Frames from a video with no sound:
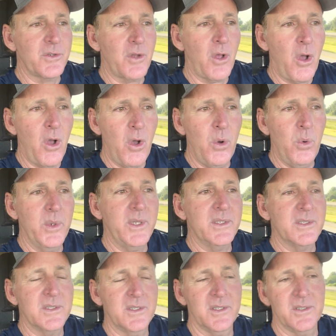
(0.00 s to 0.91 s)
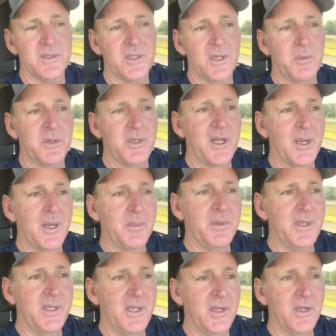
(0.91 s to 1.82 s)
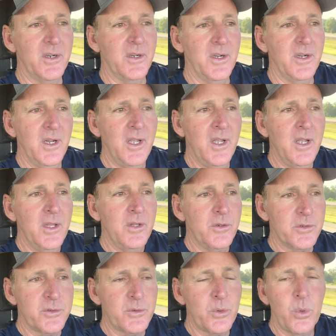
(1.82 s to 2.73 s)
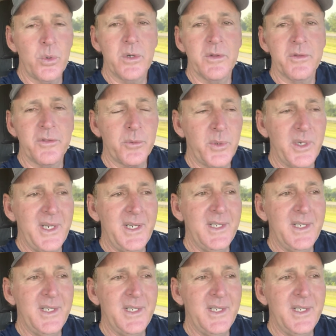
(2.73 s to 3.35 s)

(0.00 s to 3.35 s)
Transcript: always in the summertime of the year, there's sort of three